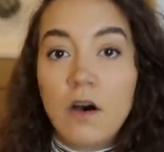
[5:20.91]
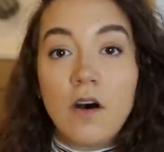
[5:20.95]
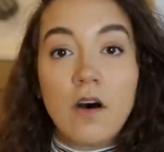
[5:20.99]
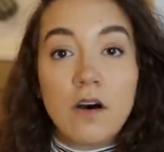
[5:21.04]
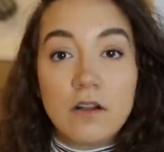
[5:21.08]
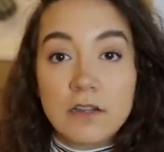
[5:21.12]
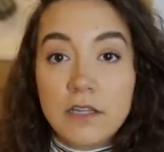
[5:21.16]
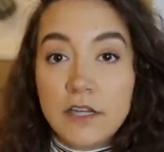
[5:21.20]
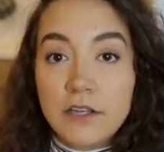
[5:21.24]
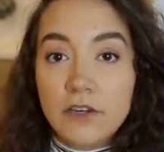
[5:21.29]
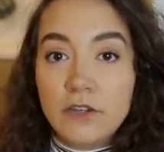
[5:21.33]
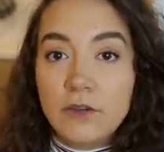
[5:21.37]

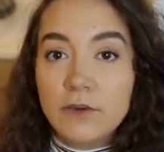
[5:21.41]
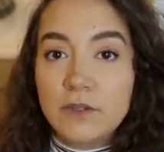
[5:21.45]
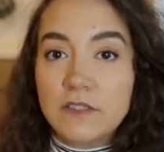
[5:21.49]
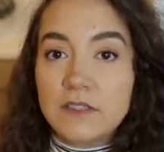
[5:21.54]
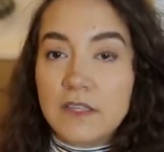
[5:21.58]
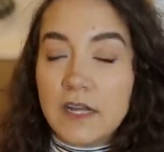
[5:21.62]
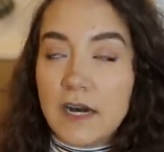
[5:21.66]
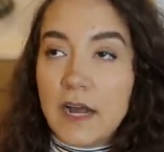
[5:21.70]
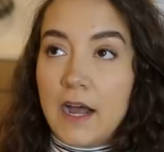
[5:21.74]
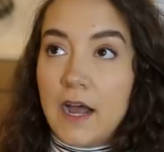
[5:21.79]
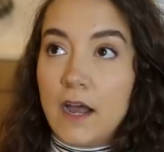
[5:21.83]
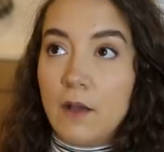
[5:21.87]
All I knew is
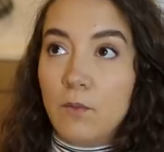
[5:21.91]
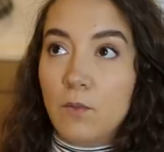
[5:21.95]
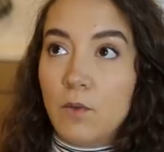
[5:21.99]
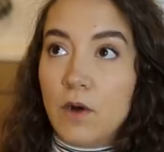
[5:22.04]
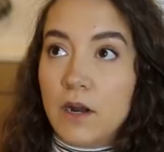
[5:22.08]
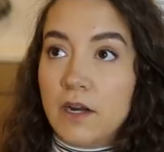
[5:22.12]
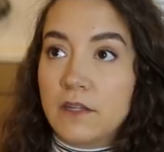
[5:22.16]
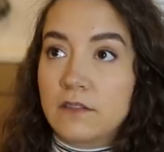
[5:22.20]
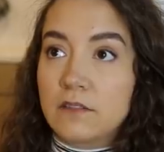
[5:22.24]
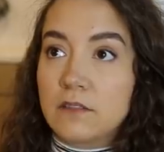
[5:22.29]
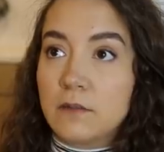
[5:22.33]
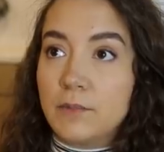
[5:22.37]
that I
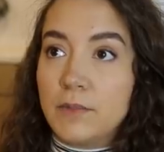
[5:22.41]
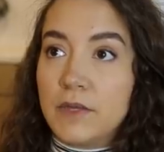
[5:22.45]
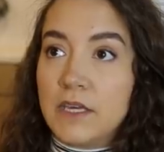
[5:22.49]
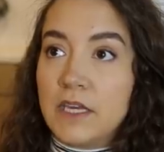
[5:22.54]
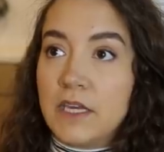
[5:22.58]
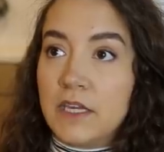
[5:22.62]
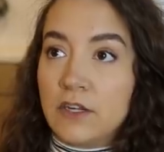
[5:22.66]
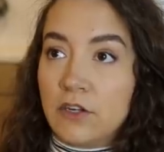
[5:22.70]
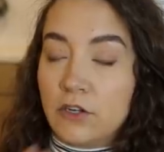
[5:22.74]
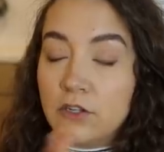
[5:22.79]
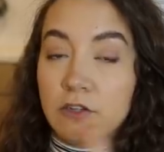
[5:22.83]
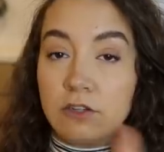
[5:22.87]
wanted to
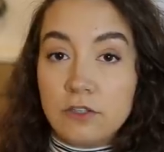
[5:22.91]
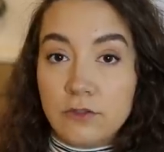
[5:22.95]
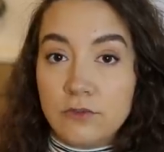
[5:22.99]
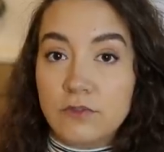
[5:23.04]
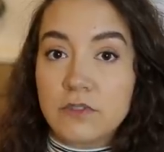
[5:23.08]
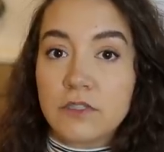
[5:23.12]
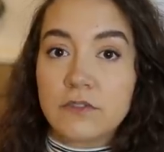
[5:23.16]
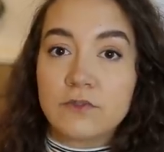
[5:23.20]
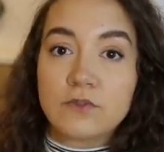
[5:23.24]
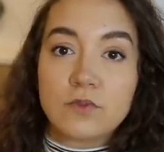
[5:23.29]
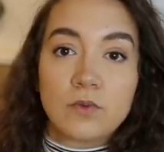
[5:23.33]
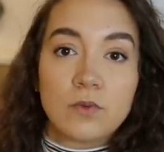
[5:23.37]
be
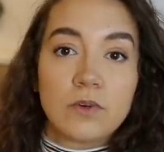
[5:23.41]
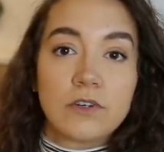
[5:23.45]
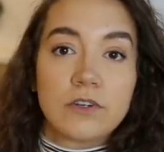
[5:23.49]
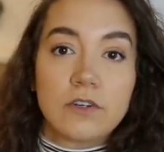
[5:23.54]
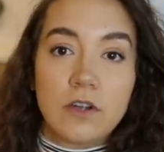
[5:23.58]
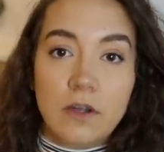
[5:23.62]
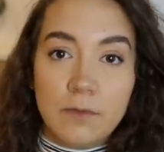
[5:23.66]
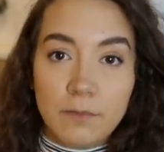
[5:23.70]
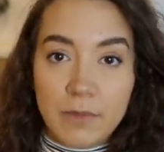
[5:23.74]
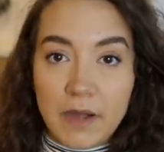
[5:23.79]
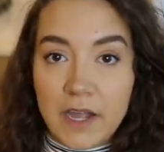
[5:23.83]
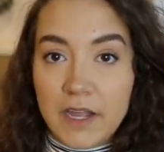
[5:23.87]
inclusive toward
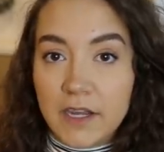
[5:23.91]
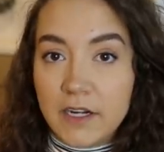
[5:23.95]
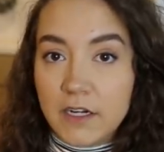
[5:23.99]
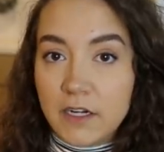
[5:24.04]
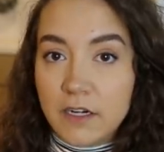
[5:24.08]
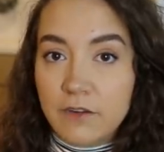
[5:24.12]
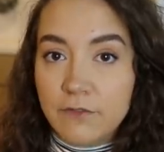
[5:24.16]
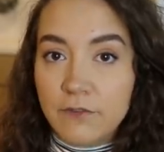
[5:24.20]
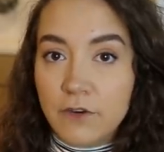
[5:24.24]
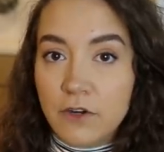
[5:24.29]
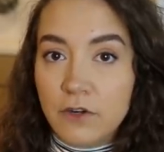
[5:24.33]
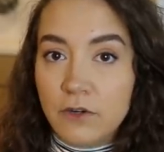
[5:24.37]

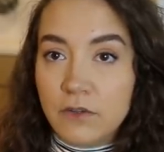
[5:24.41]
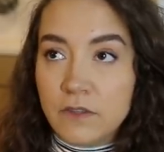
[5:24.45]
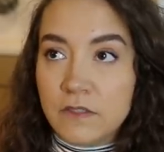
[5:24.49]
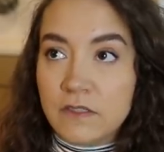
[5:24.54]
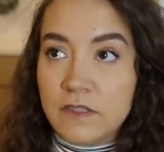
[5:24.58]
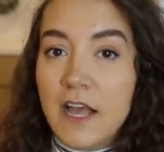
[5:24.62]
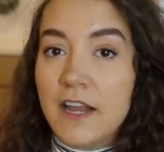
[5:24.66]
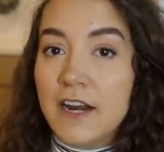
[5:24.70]
non-binary folks,